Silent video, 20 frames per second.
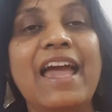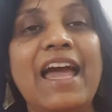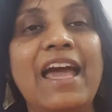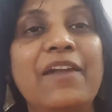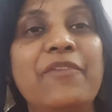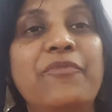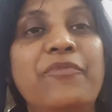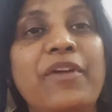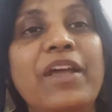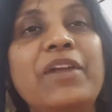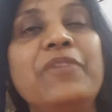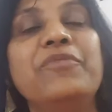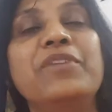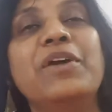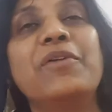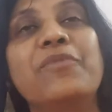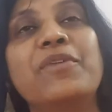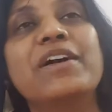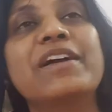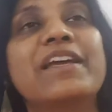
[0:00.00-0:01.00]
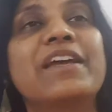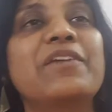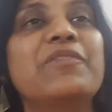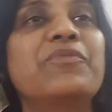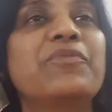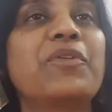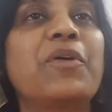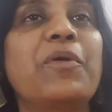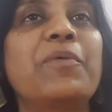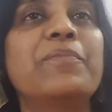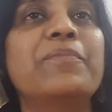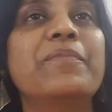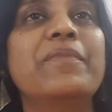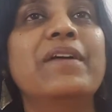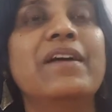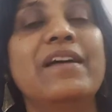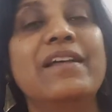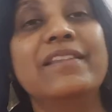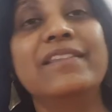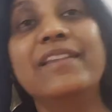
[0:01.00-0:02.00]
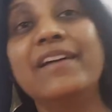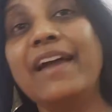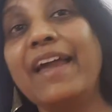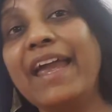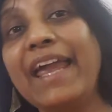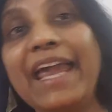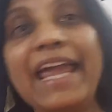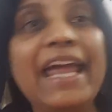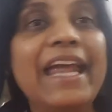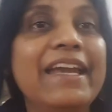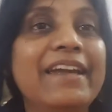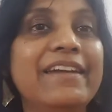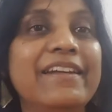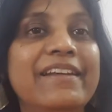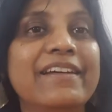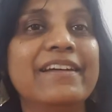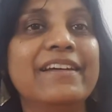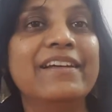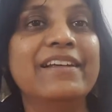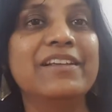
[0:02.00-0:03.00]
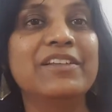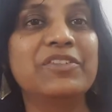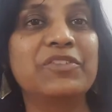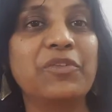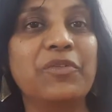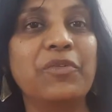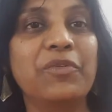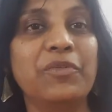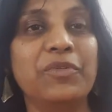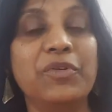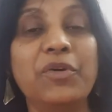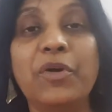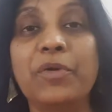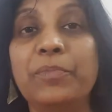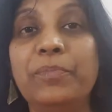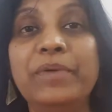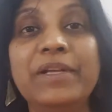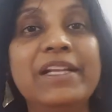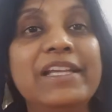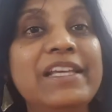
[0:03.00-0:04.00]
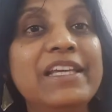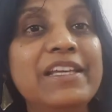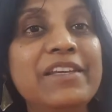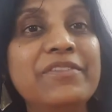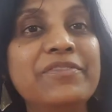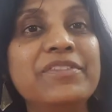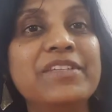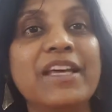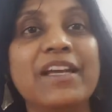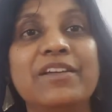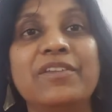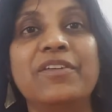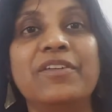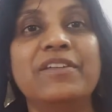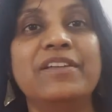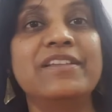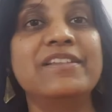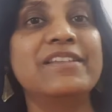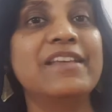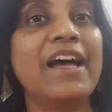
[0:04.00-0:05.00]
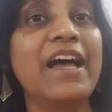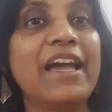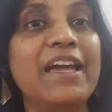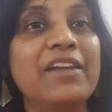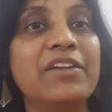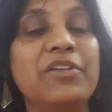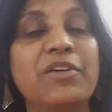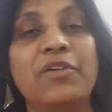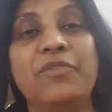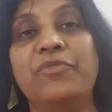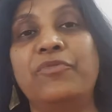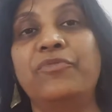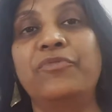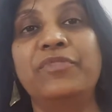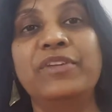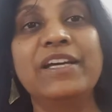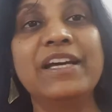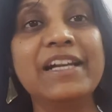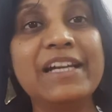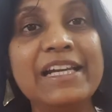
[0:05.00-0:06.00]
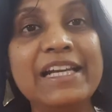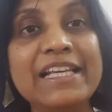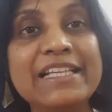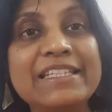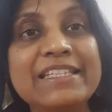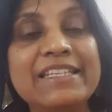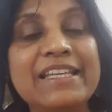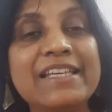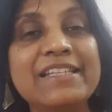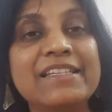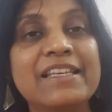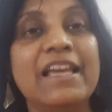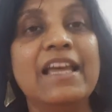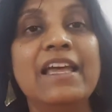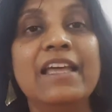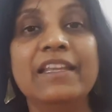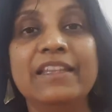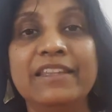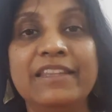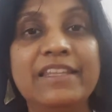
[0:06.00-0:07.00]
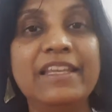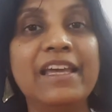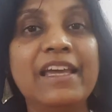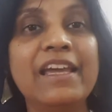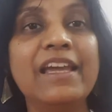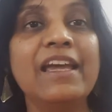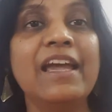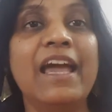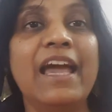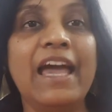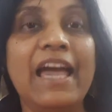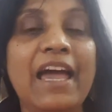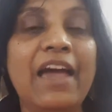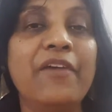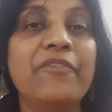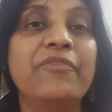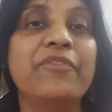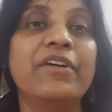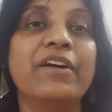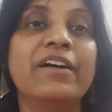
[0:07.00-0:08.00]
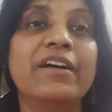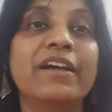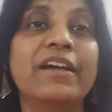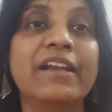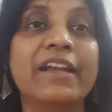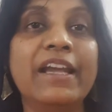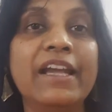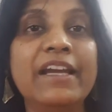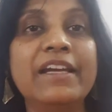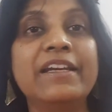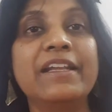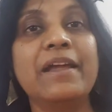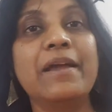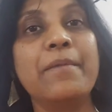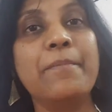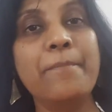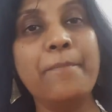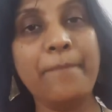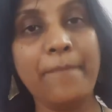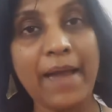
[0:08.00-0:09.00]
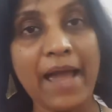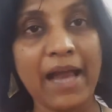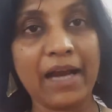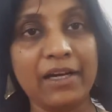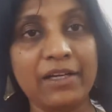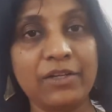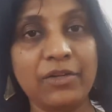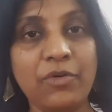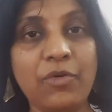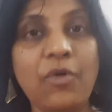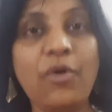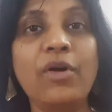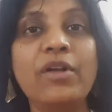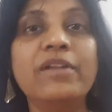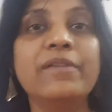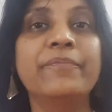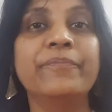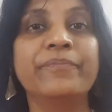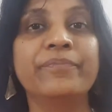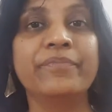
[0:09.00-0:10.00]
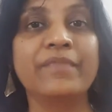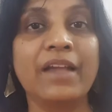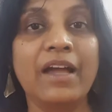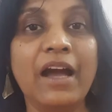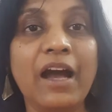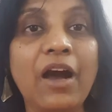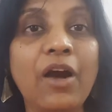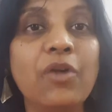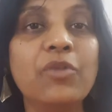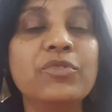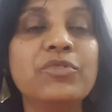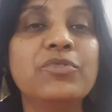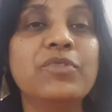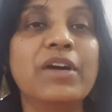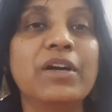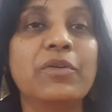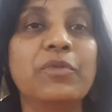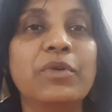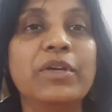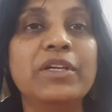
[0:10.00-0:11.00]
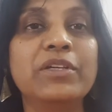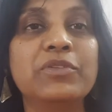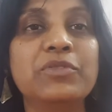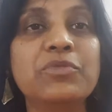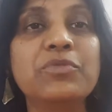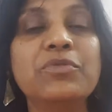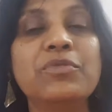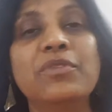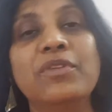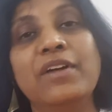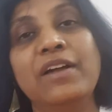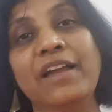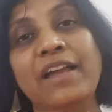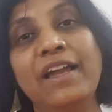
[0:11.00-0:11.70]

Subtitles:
And when we are working from the end, so your beliefs and your desire, your fearlessness, they have a great impact on how you are going to